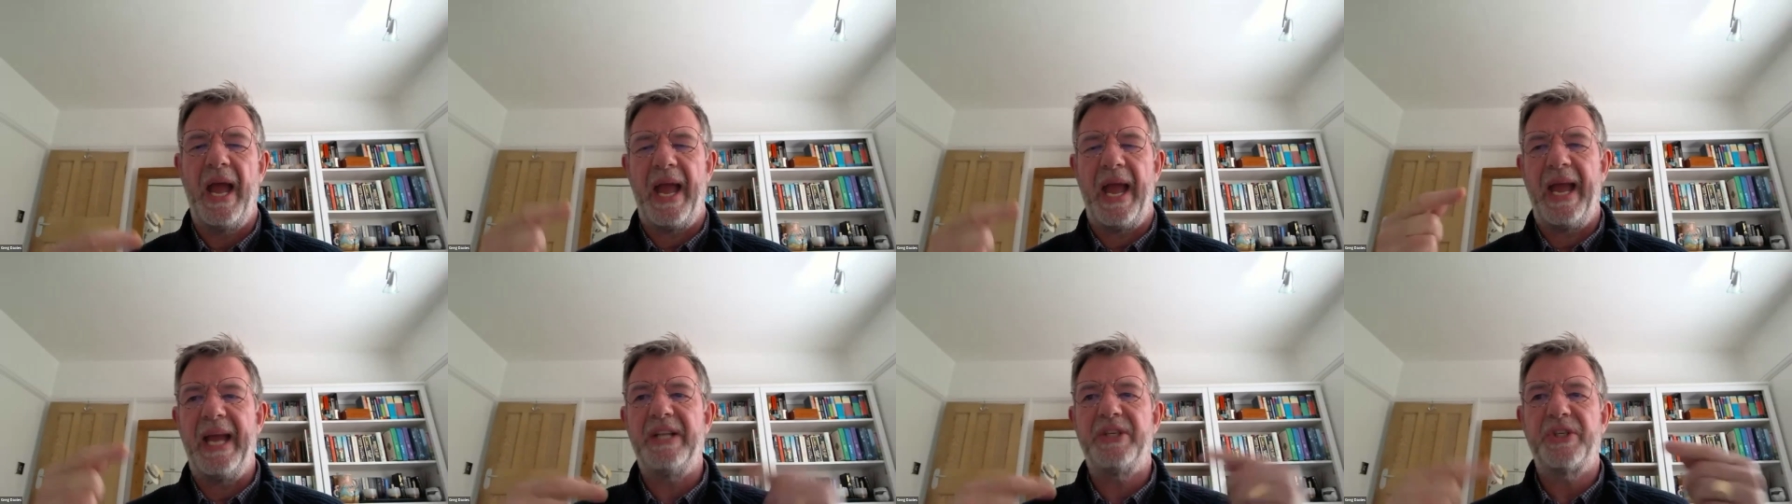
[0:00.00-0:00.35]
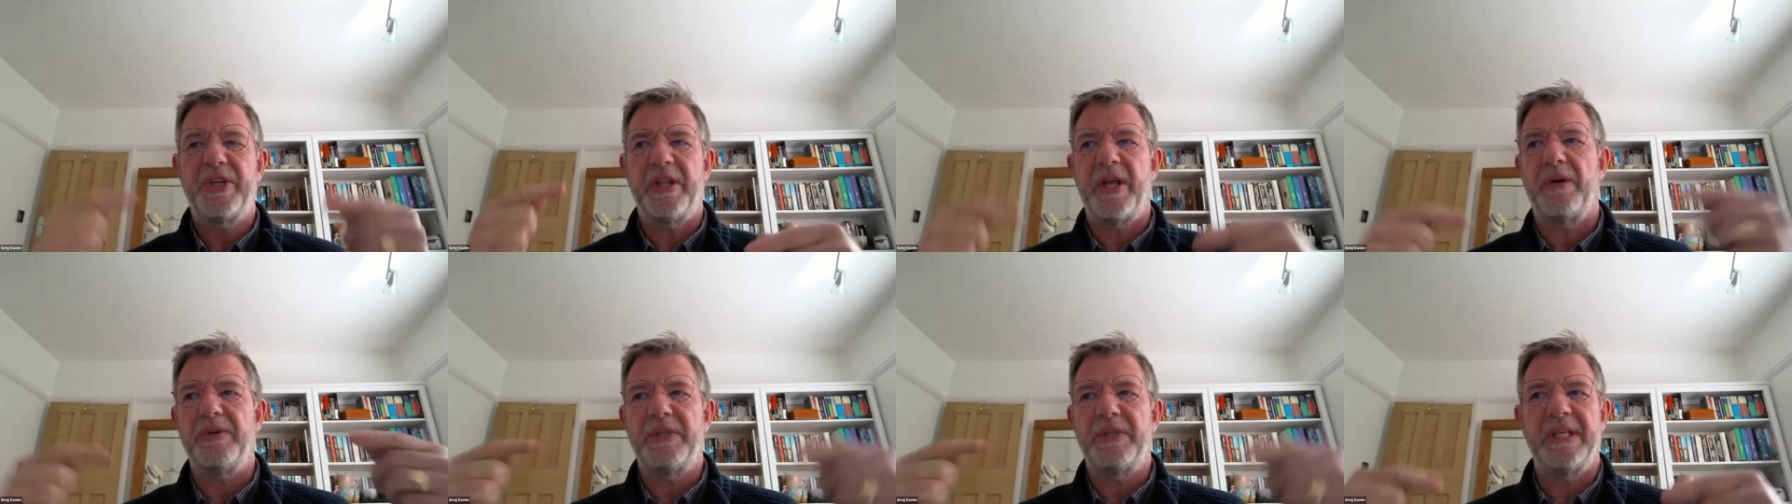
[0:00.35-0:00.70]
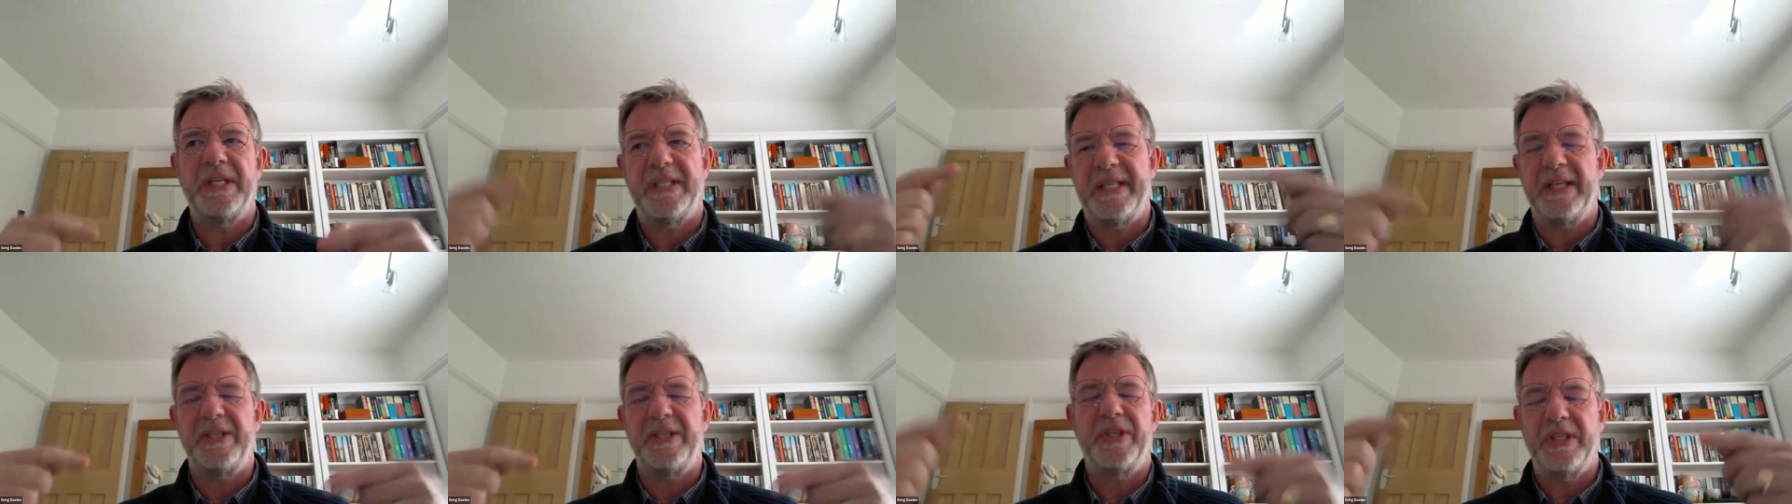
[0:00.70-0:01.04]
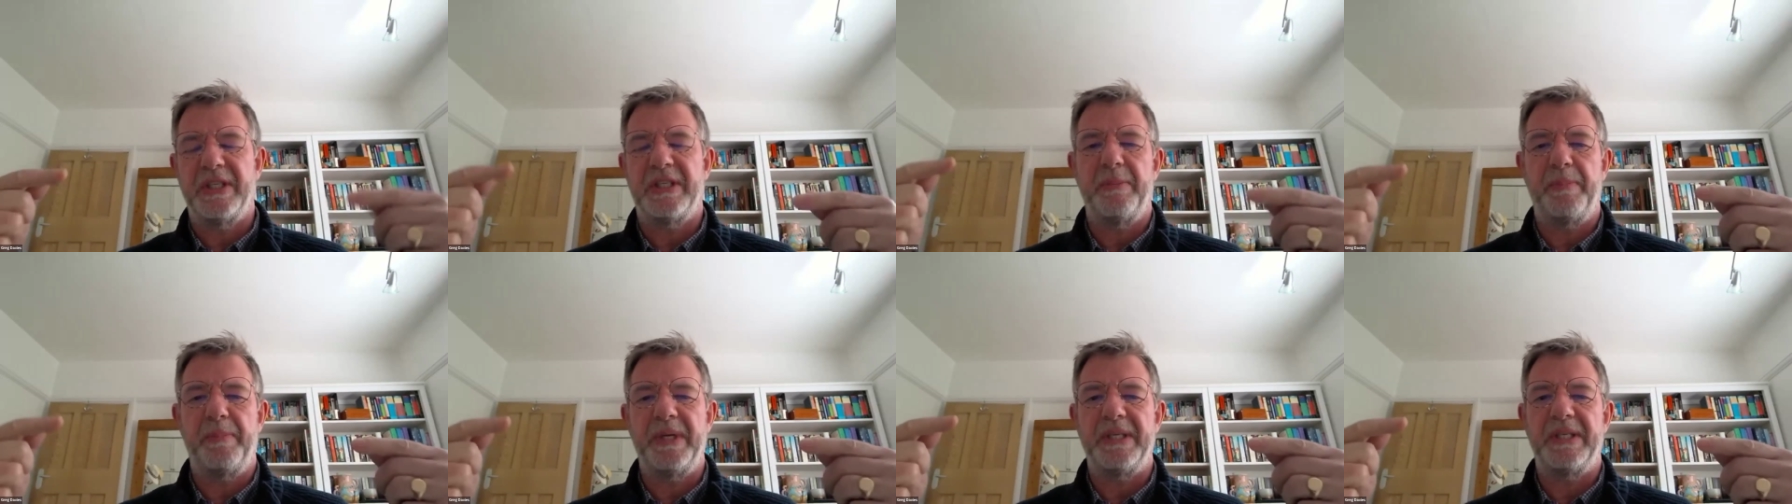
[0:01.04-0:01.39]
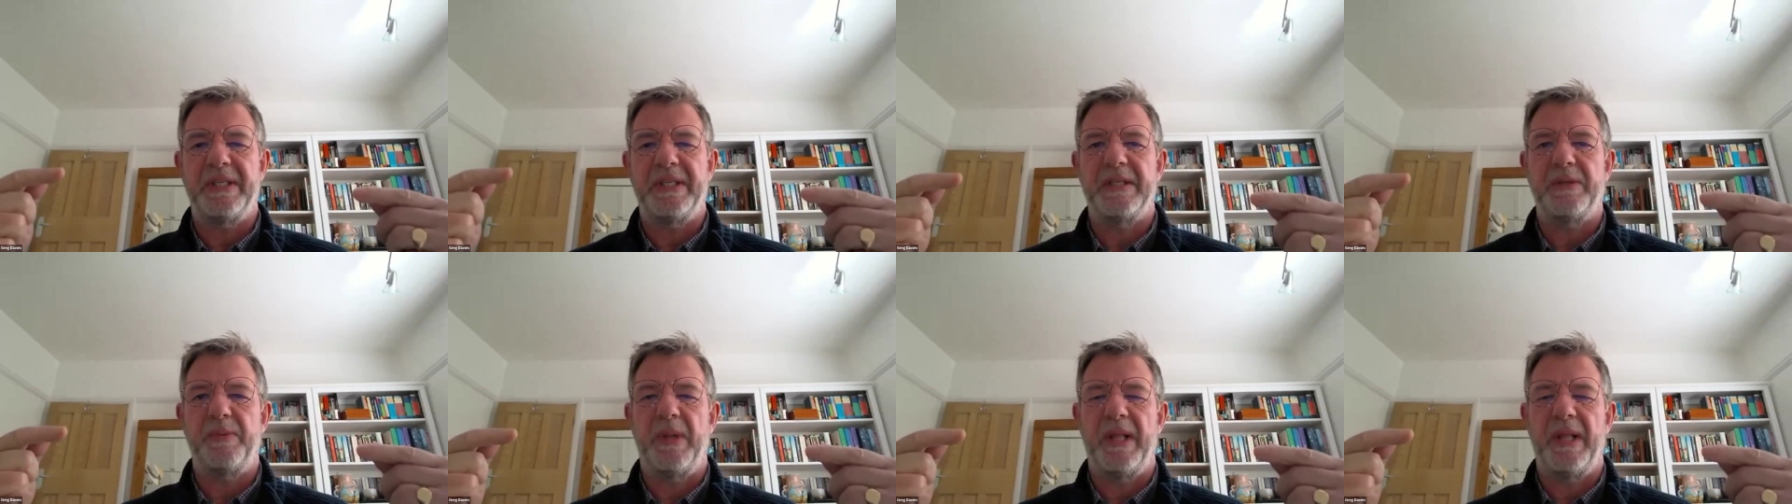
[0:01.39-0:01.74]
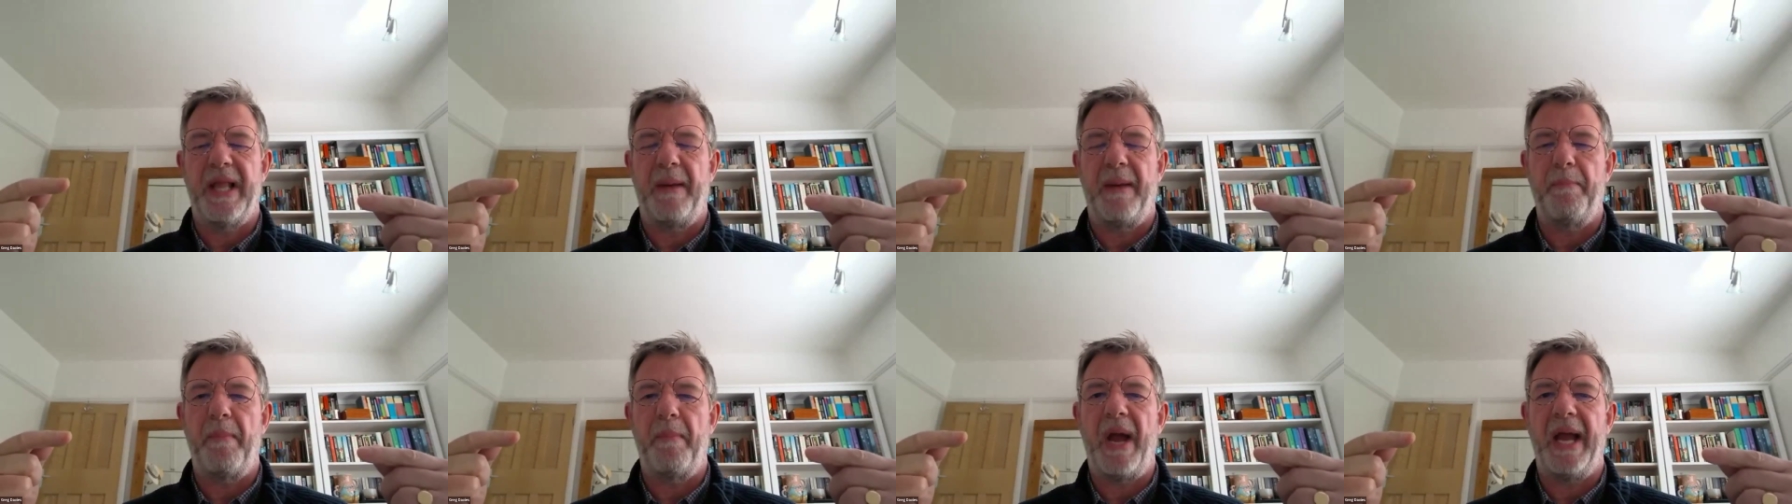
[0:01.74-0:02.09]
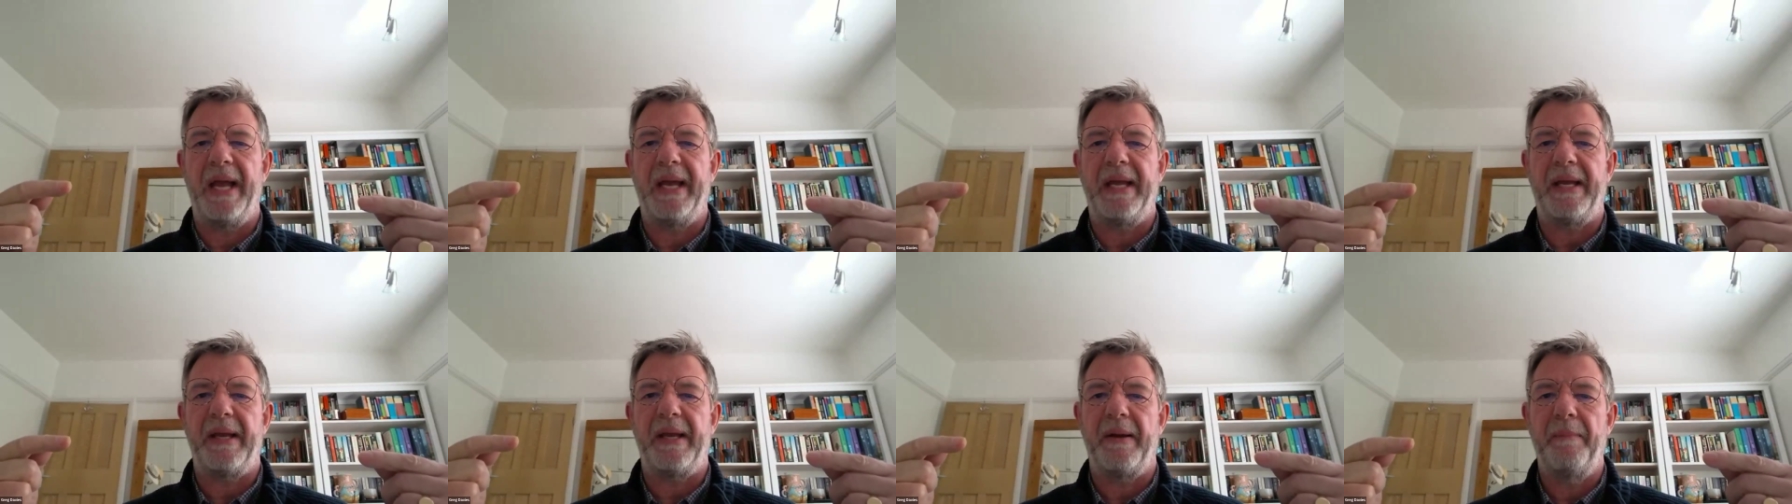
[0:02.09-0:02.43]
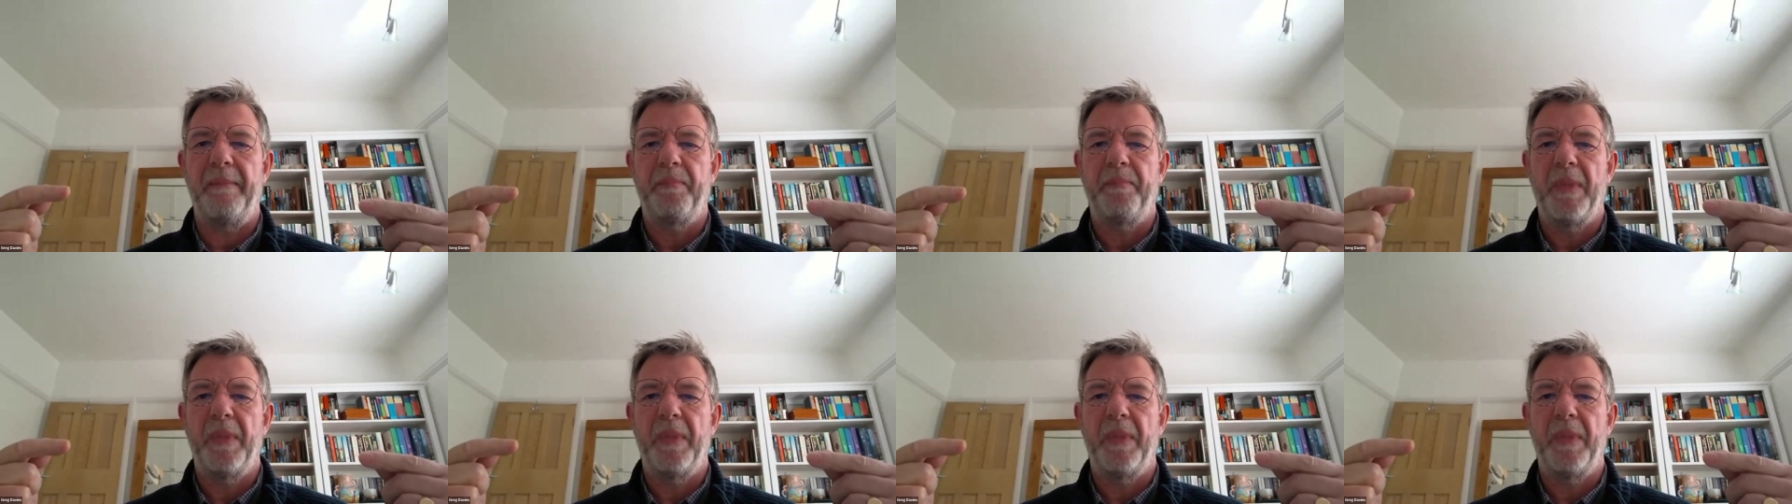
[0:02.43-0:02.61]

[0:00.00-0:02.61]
each of those decisions the business will then make